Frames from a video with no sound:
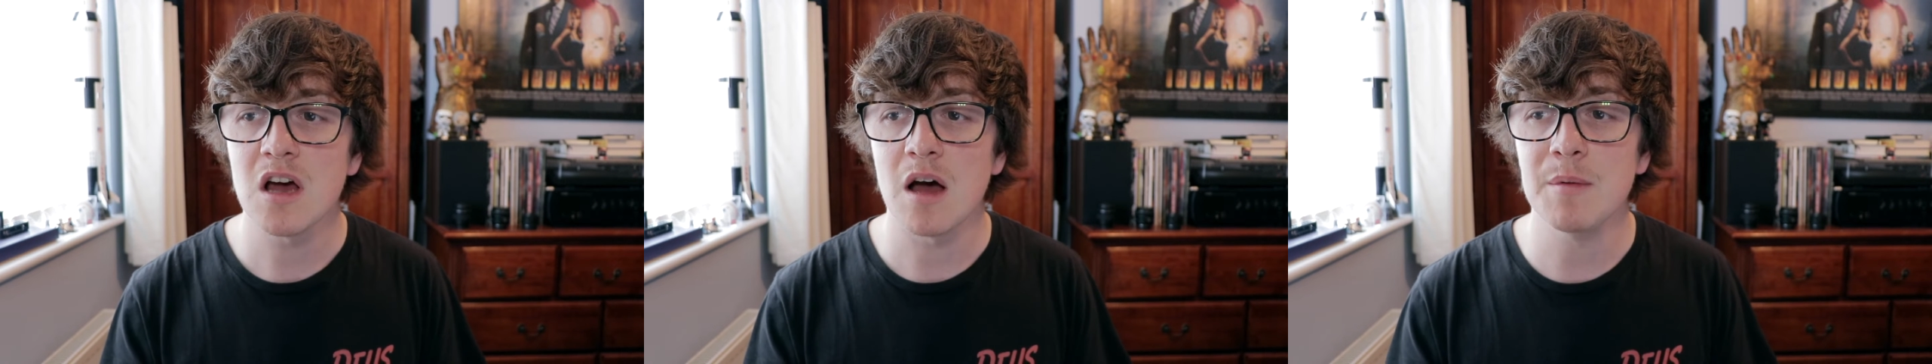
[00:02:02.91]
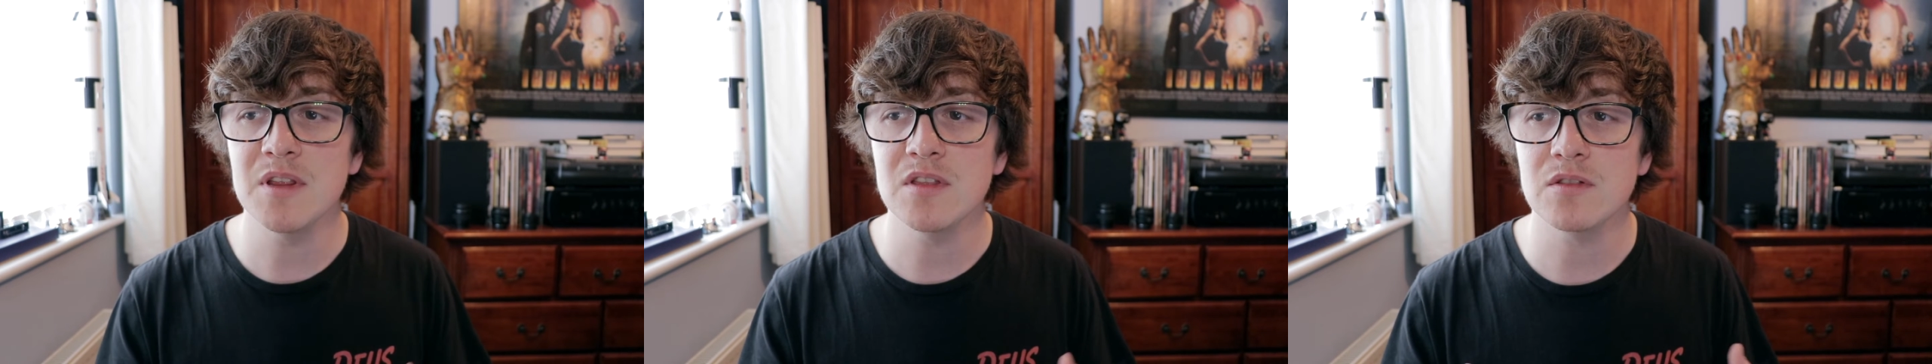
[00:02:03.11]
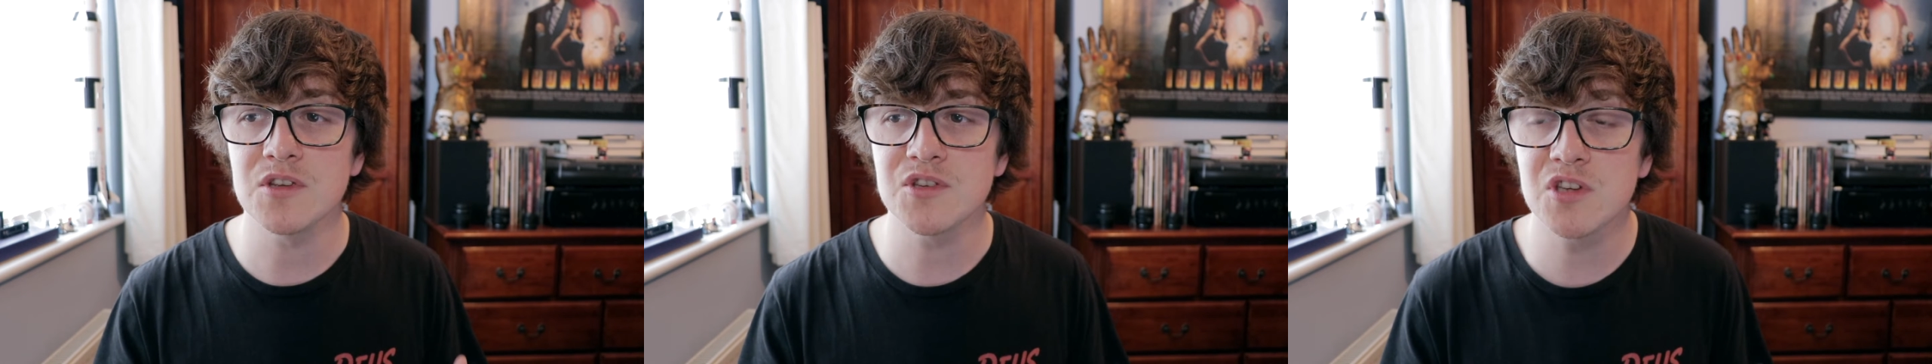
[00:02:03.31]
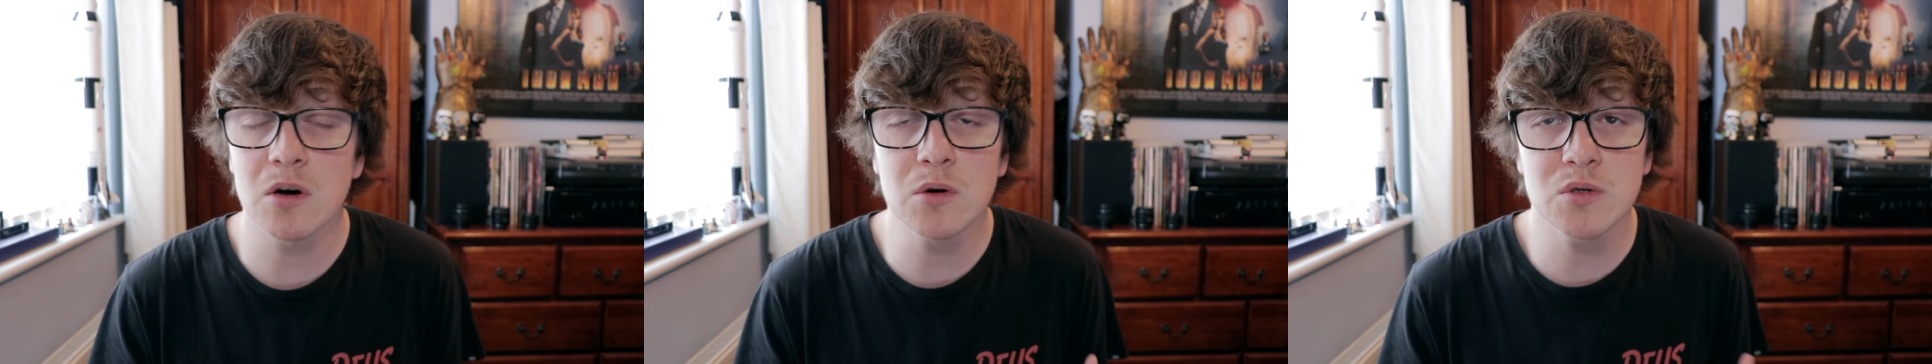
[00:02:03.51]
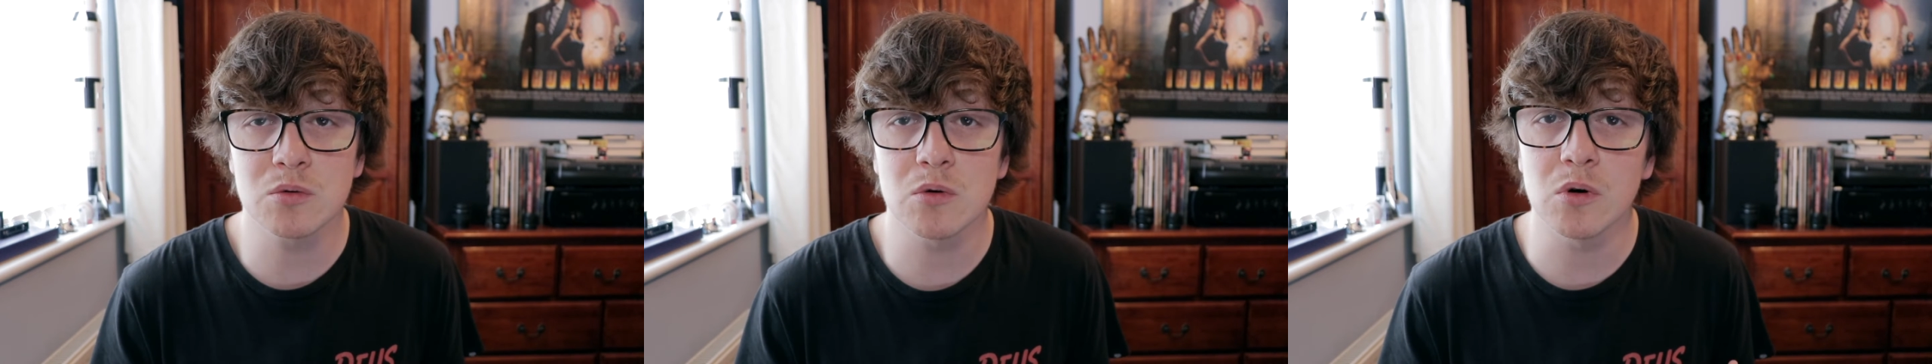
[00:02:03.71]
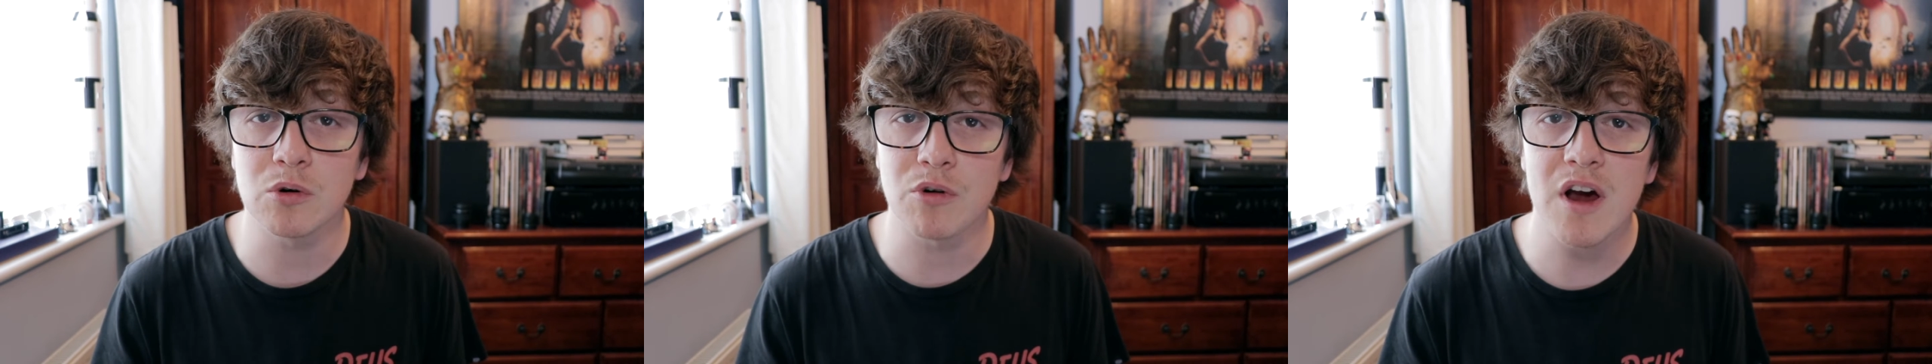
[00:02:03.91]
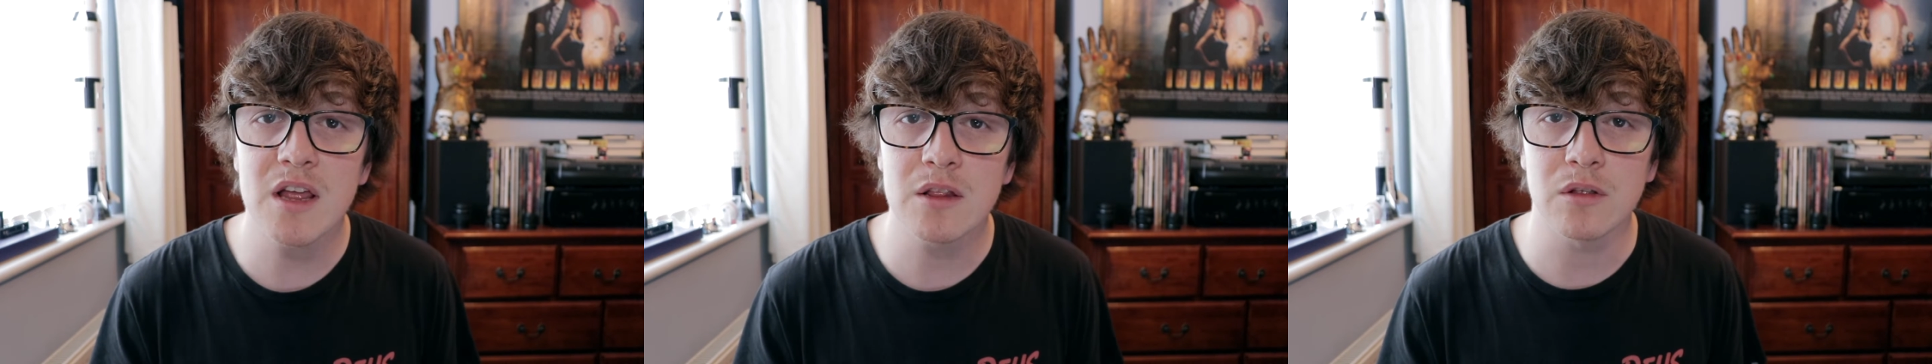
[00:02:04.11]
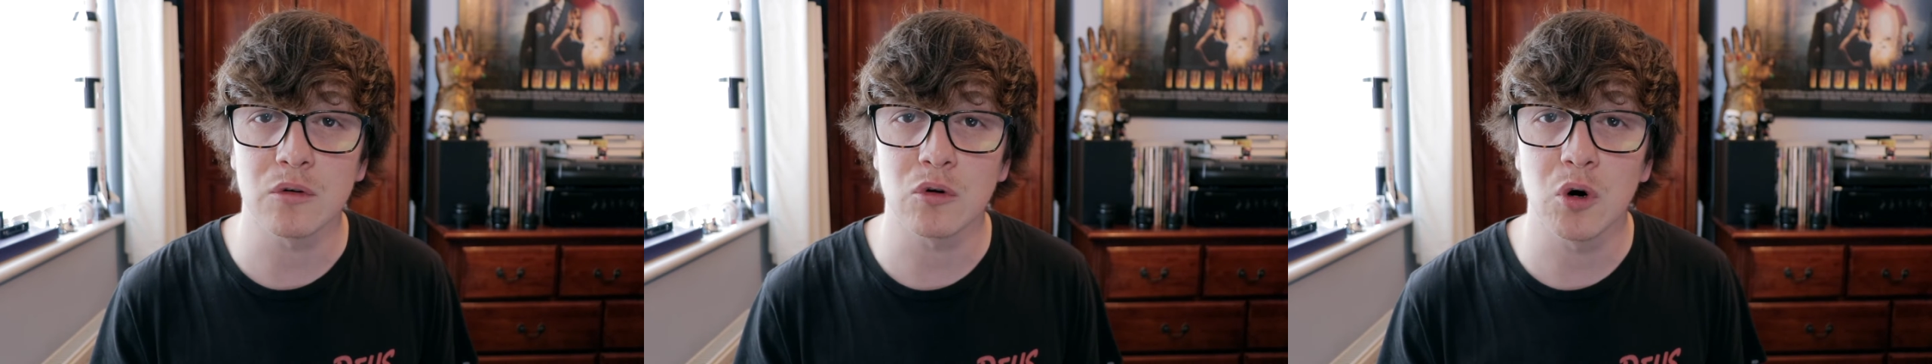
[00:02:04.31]
I mean, the songs were all
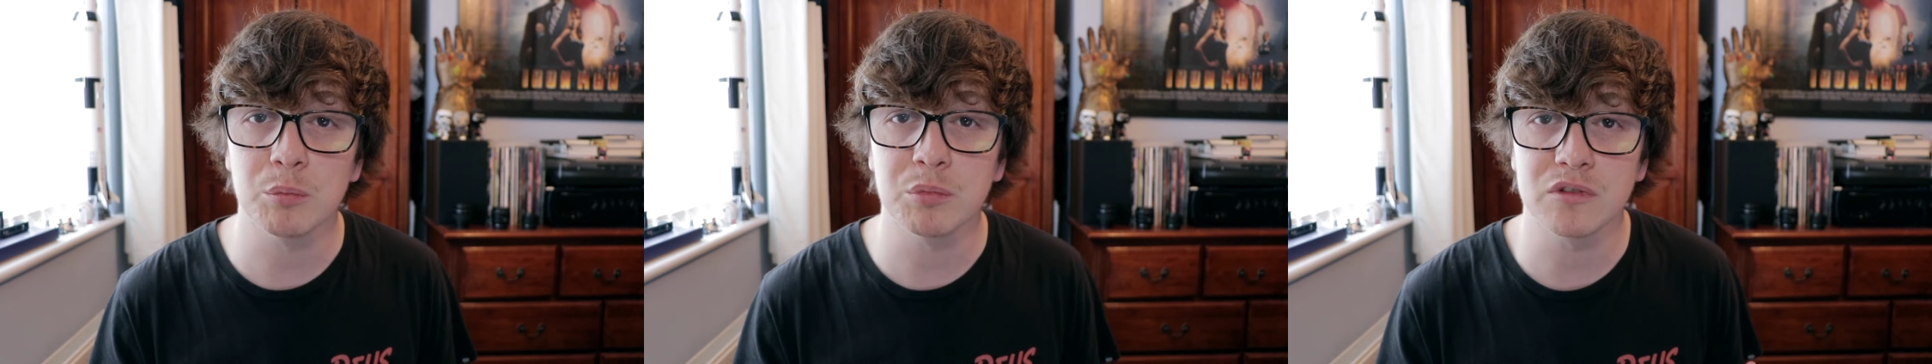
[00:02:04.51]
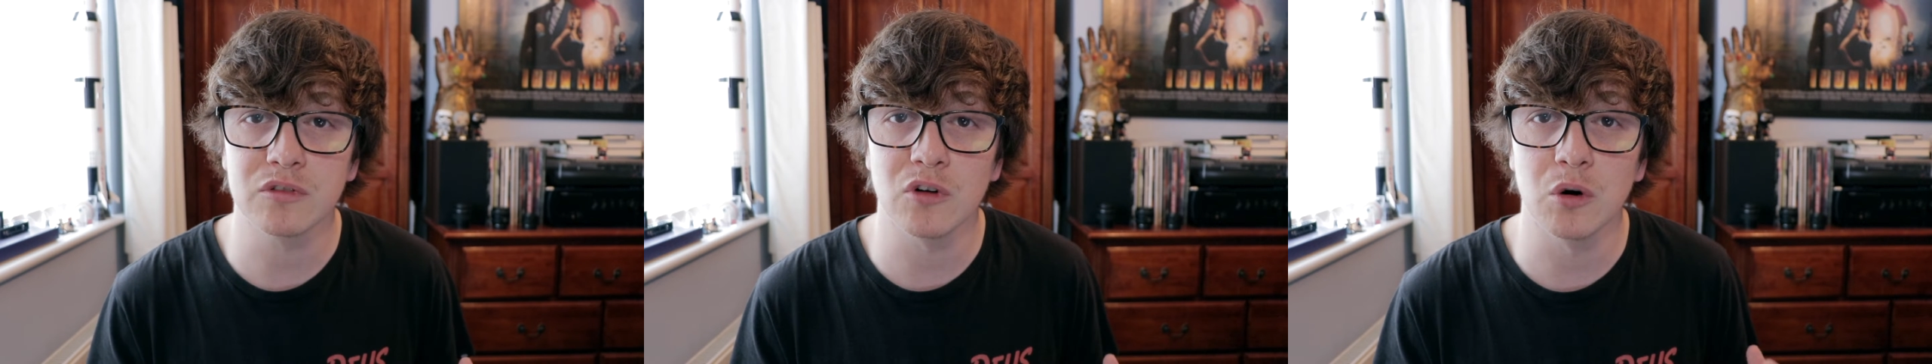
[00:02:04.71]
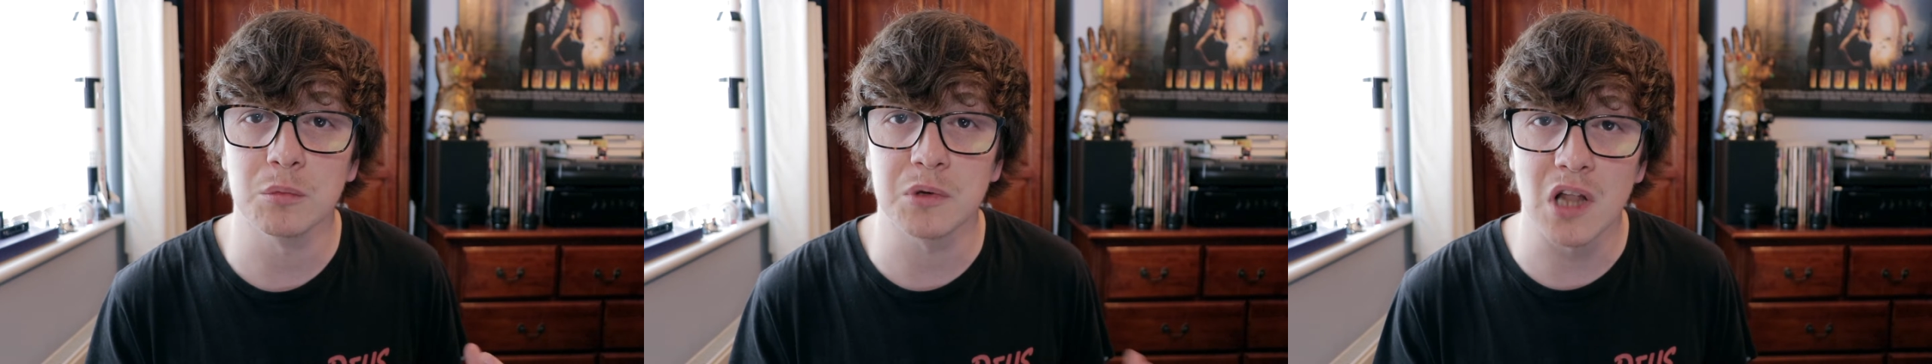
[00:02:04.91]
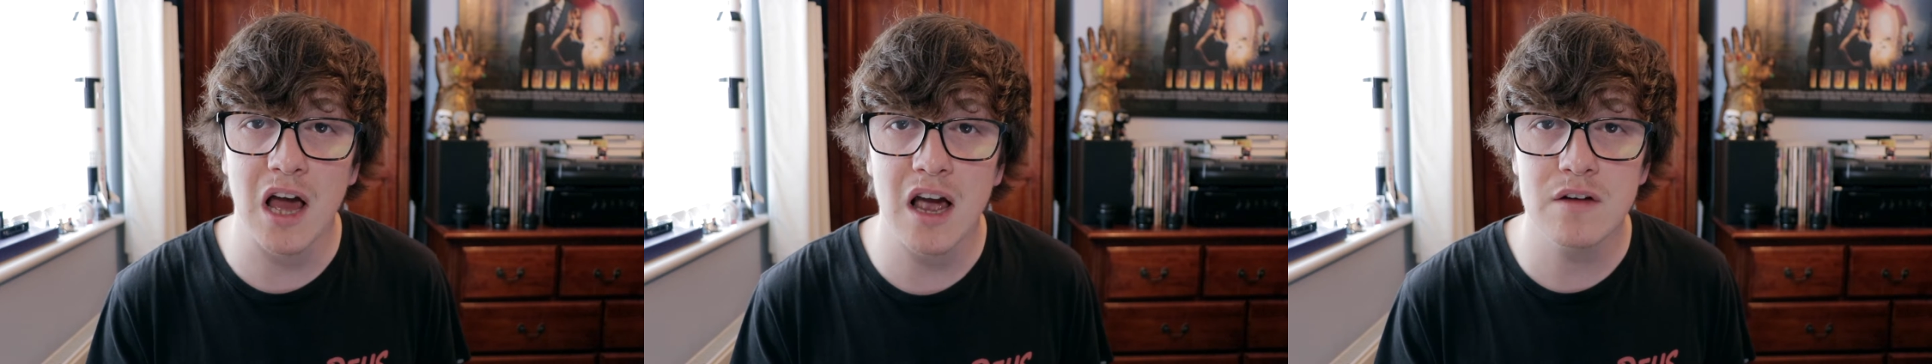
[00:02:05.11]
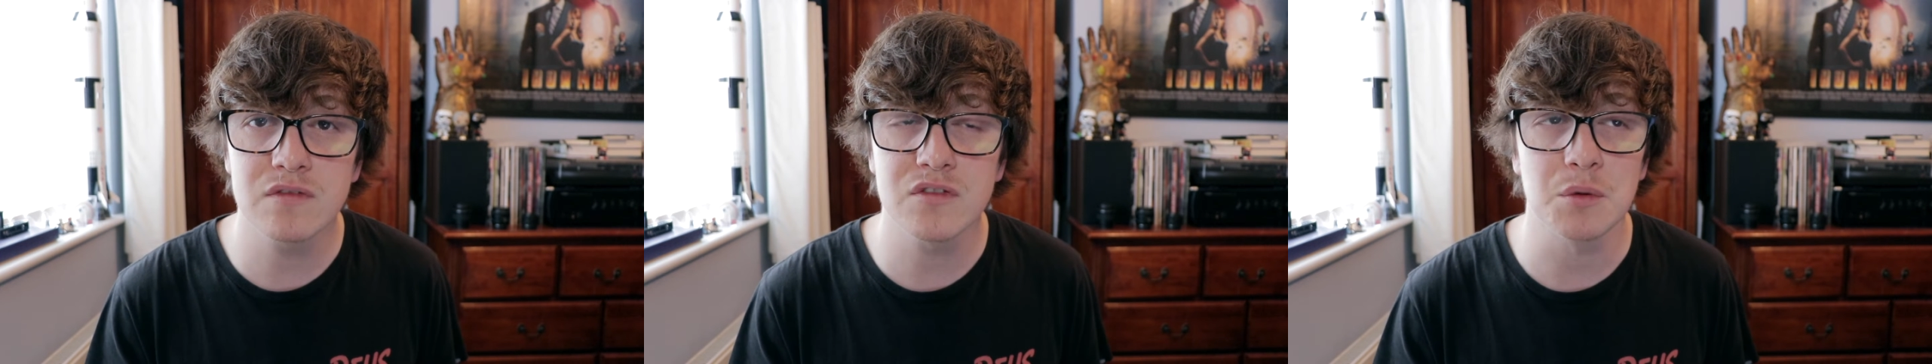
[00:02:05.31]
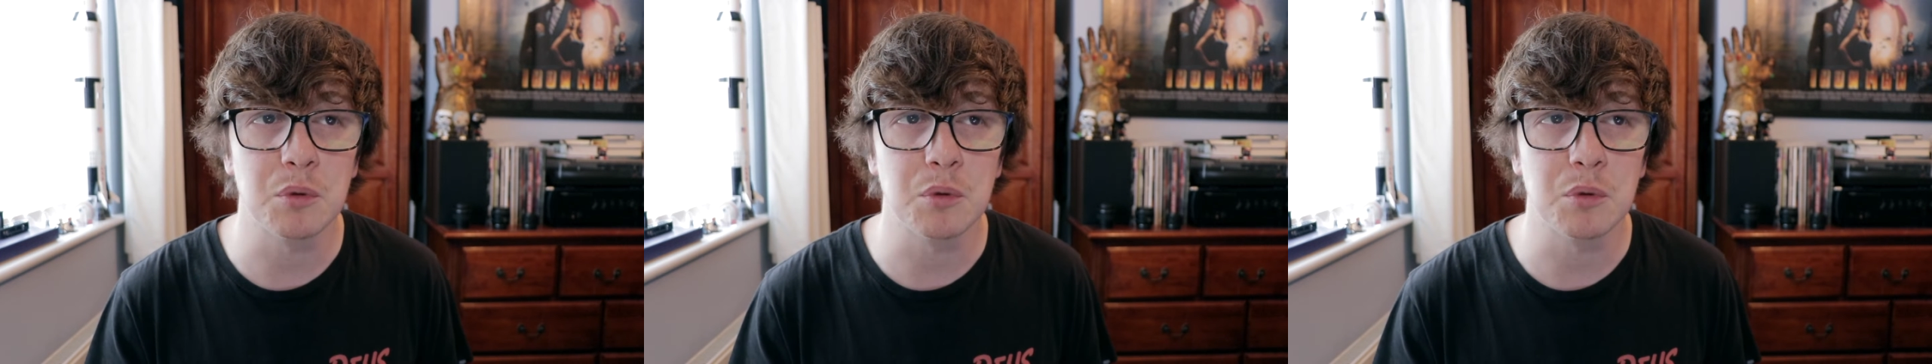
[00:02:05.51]
great, they were all performed live,